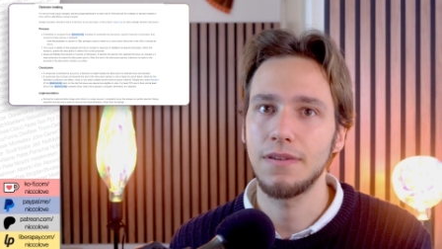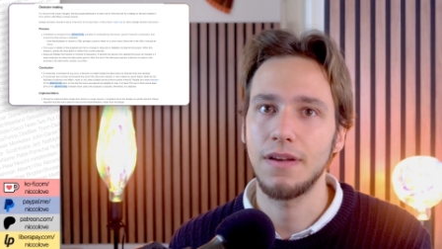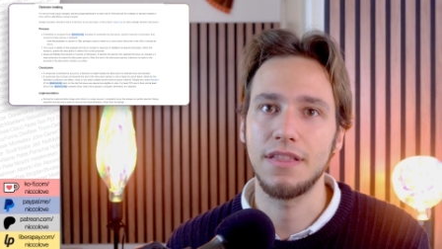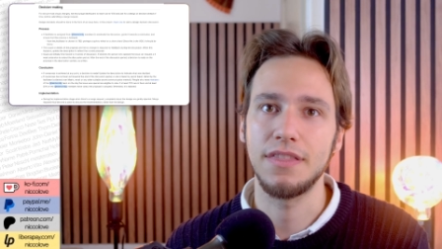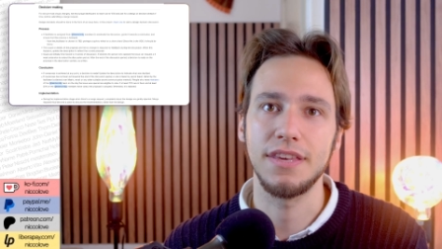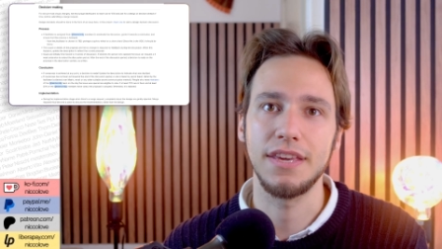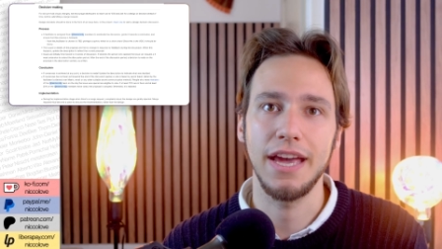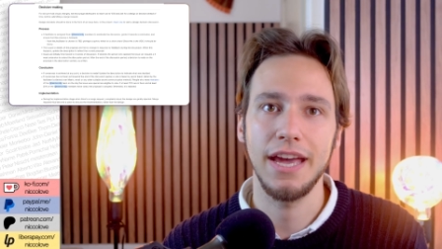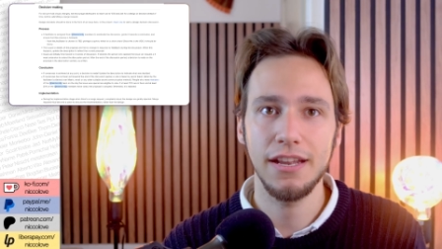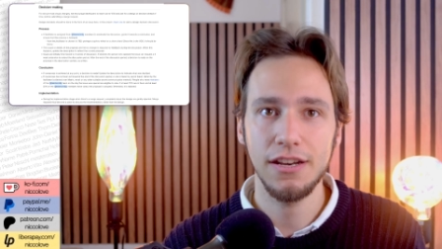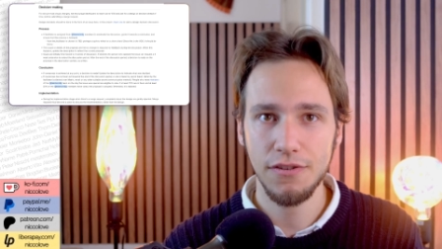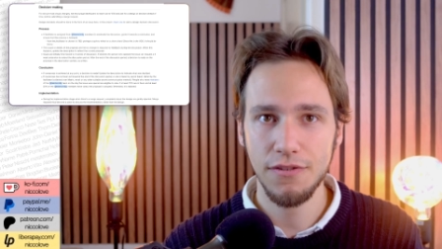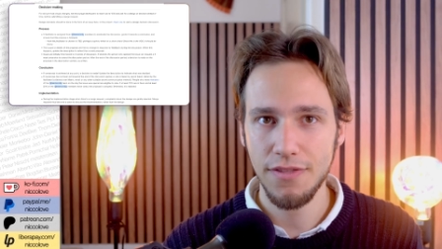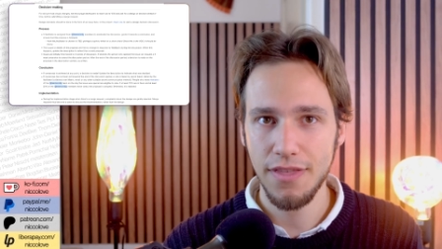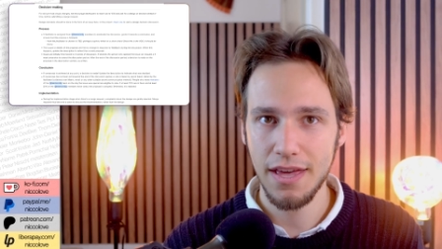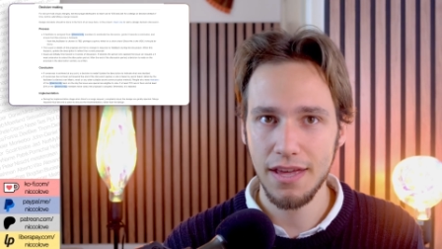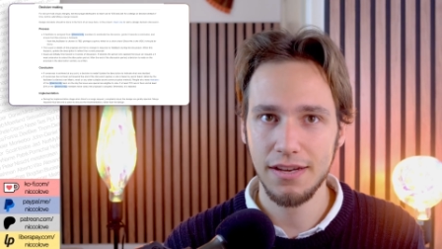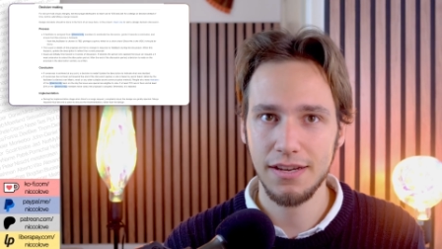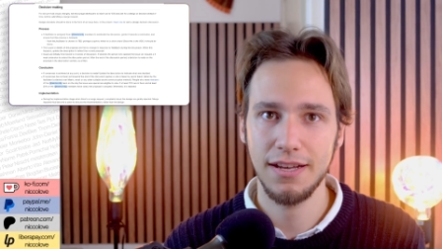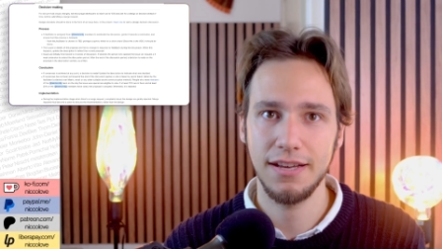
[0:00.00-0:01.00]
At the end of
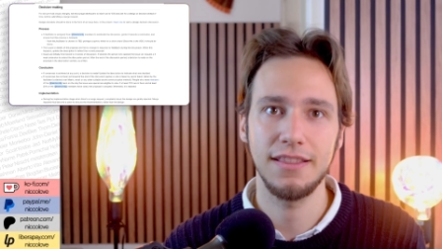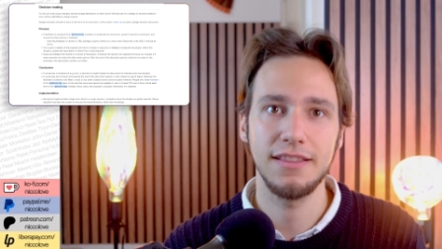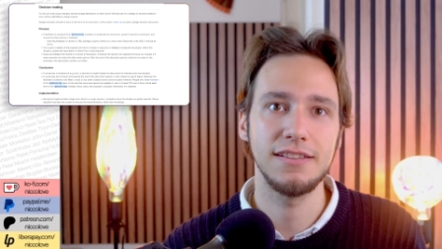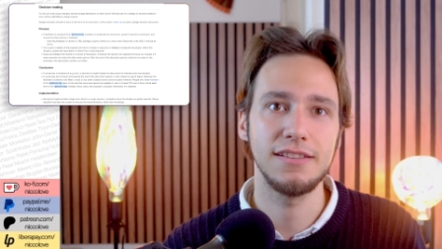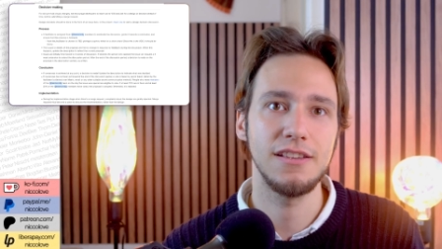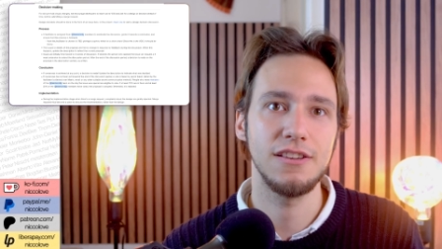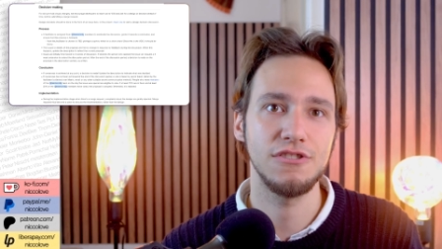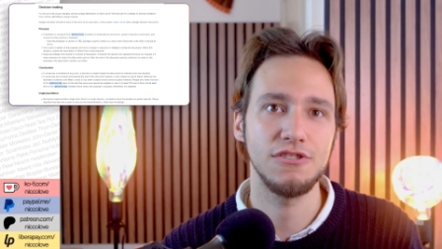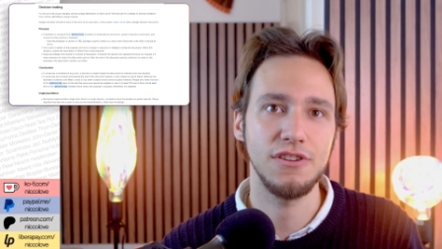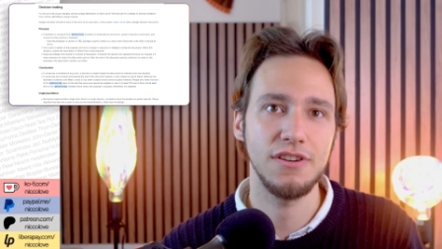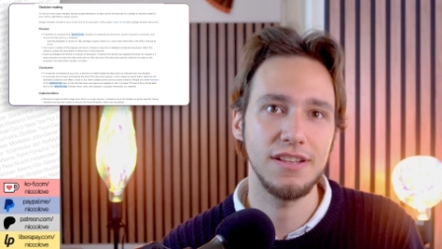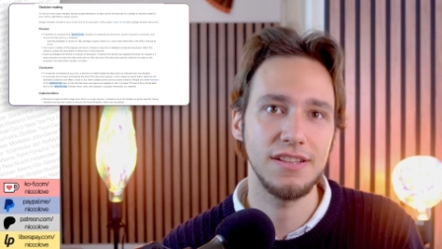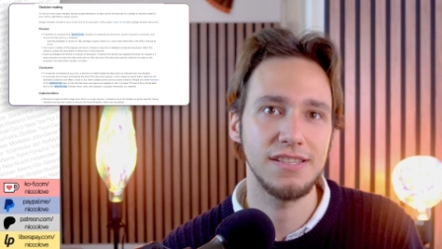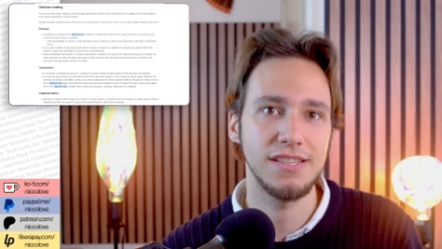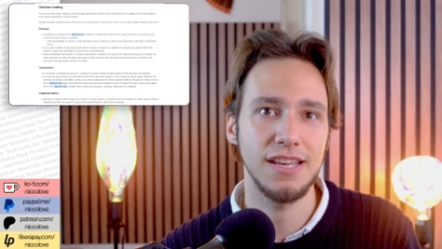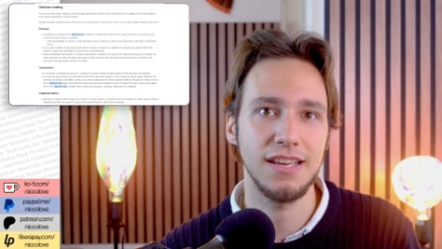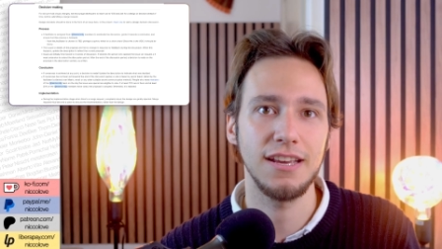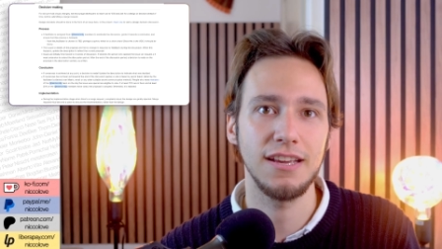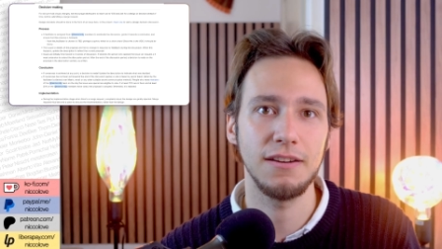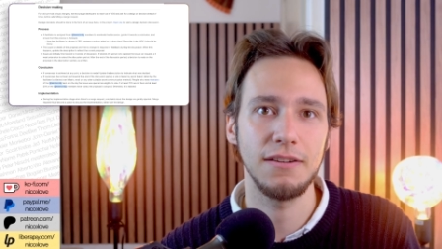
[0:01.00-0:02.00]
that, a decision is
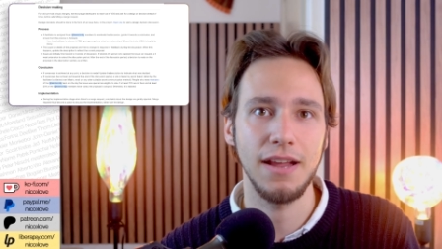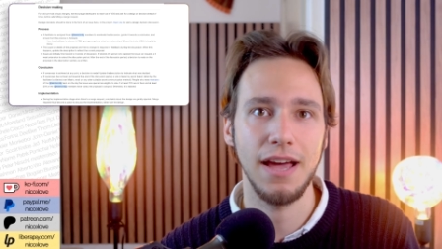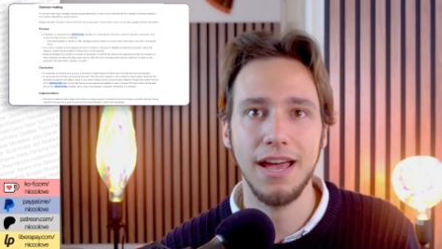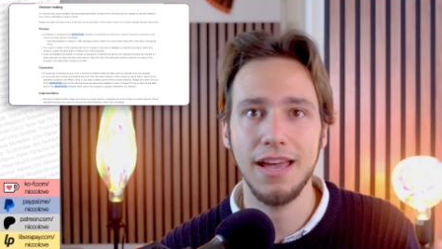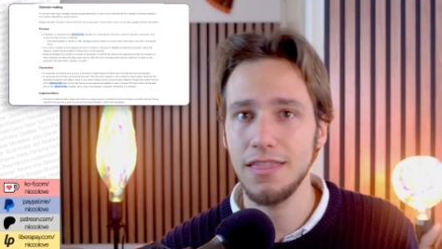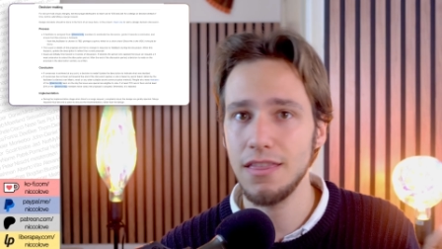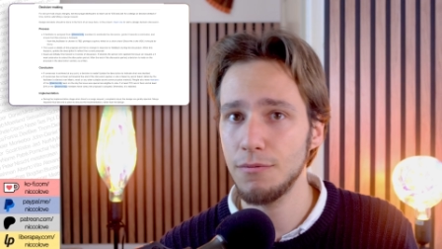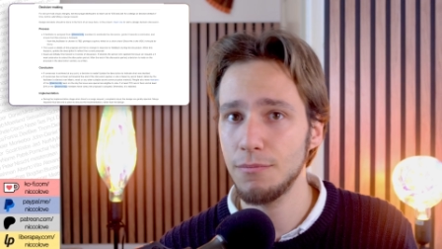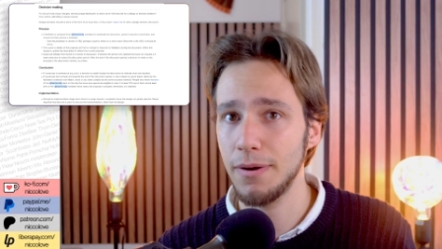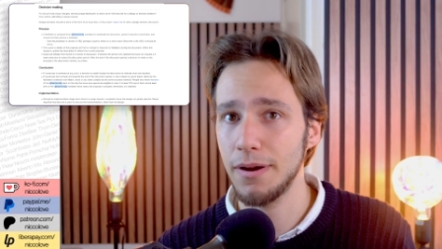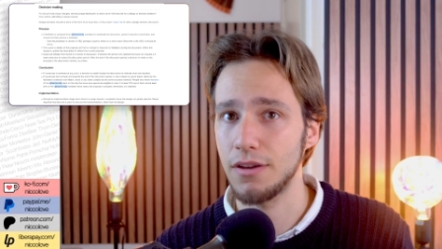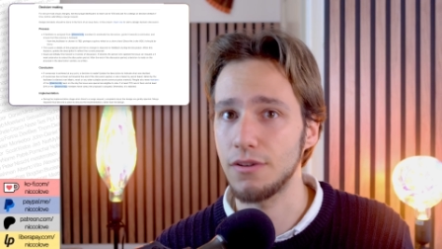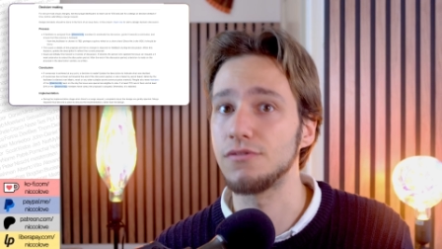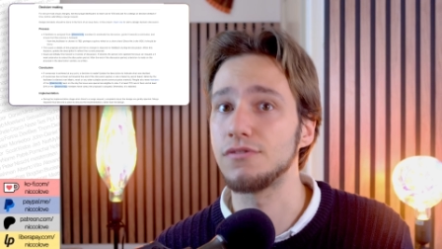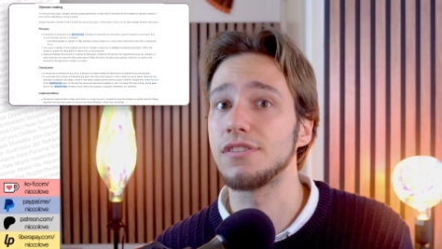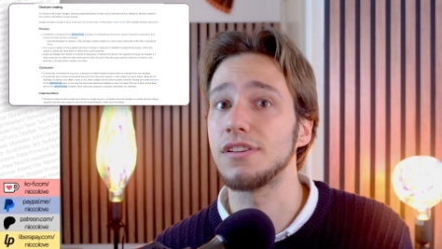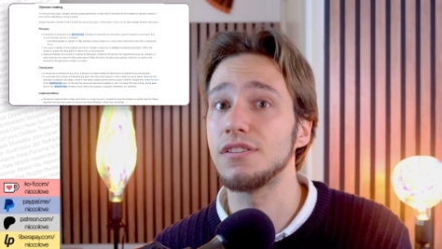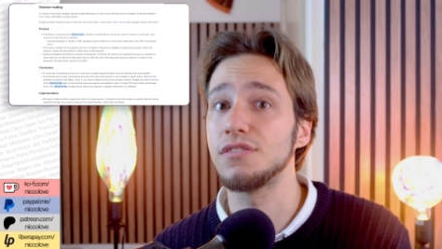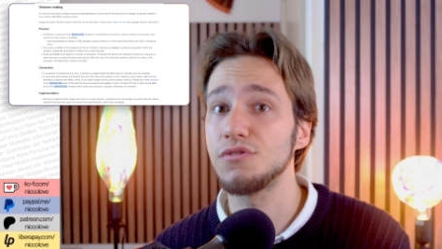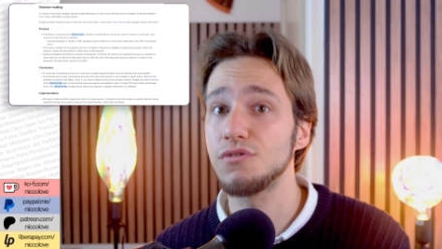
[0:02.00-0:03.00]
taken either by
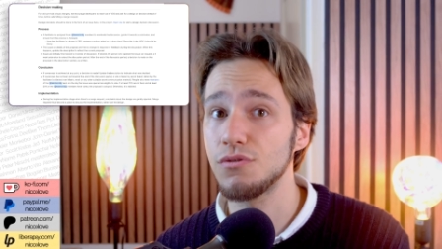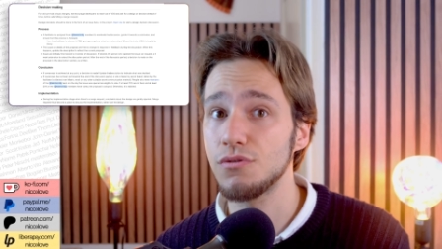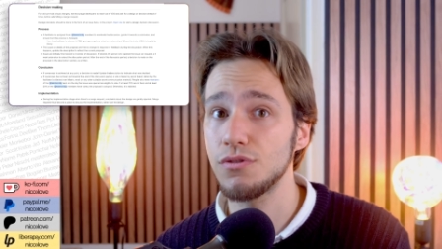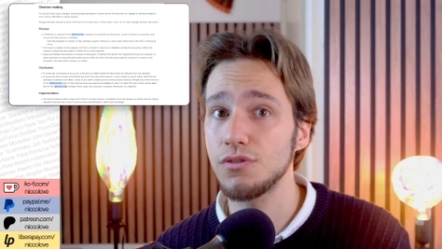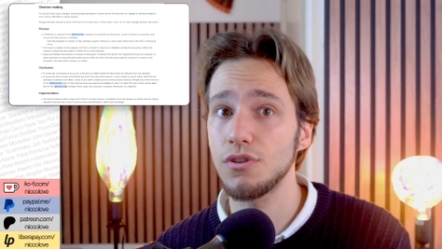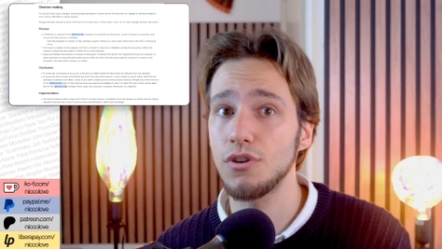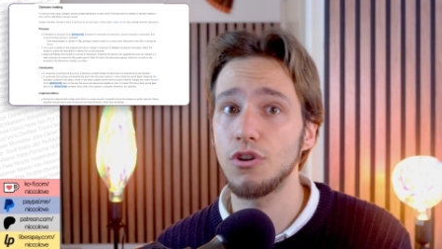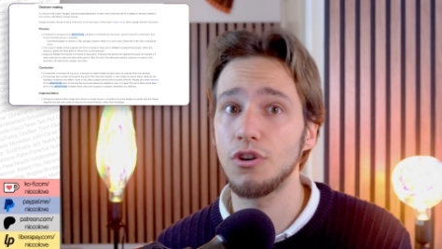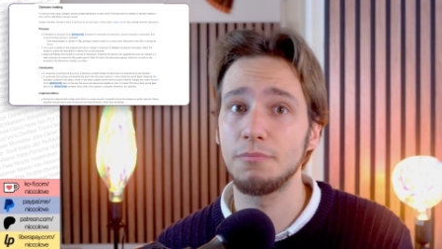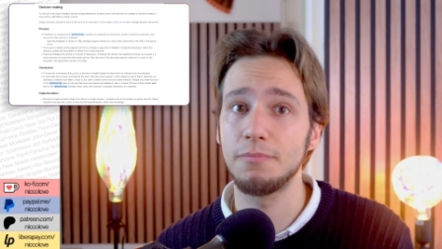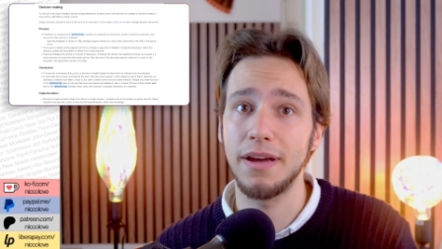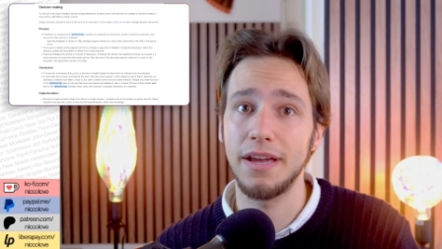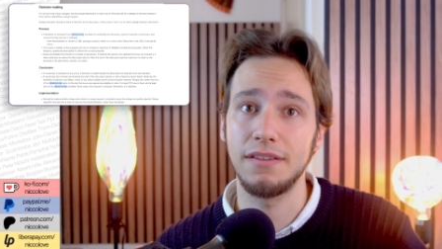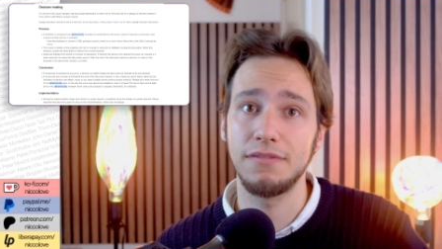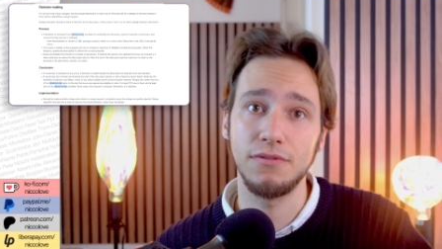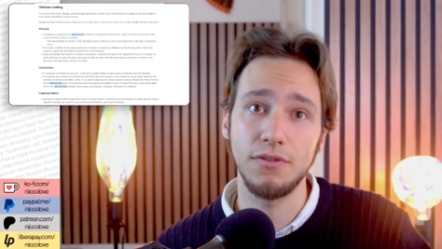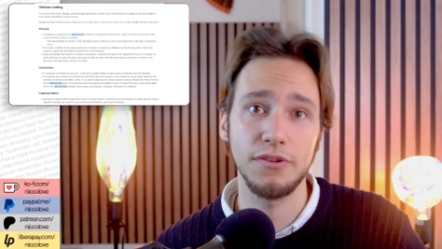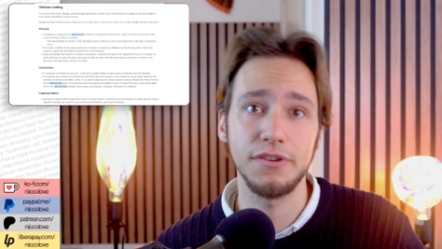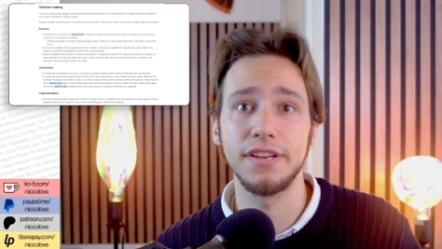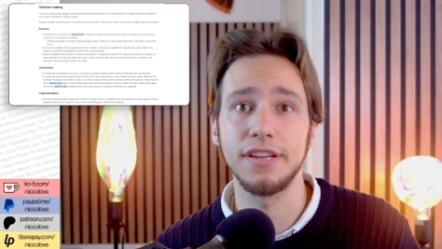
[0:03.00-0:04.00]
consensus or by
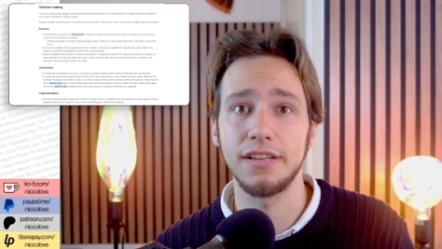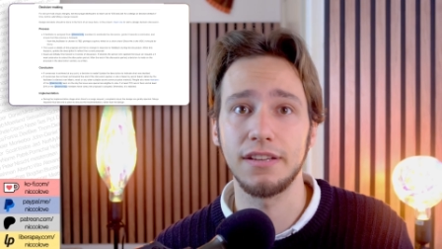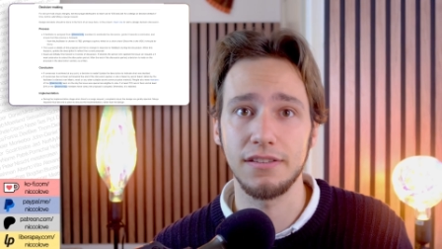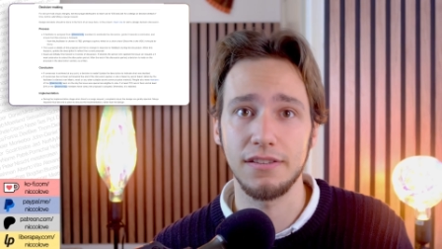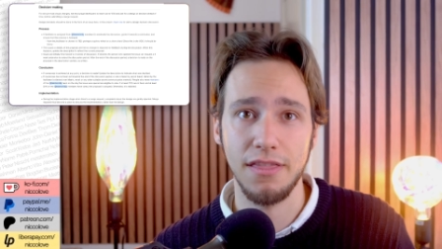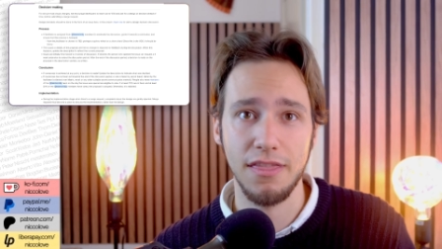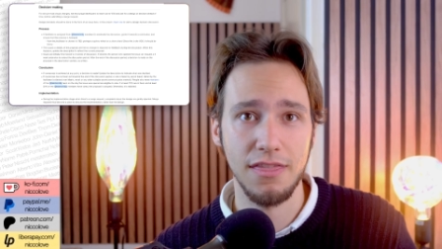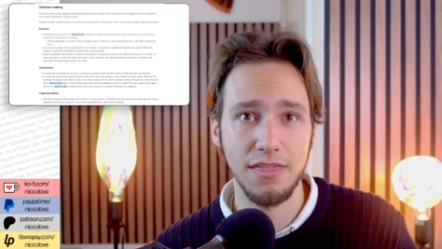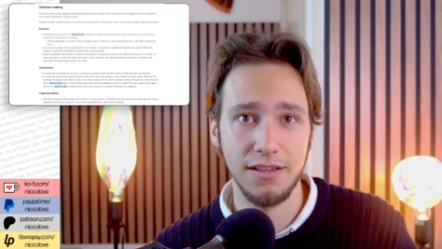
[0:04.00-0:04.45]
voting,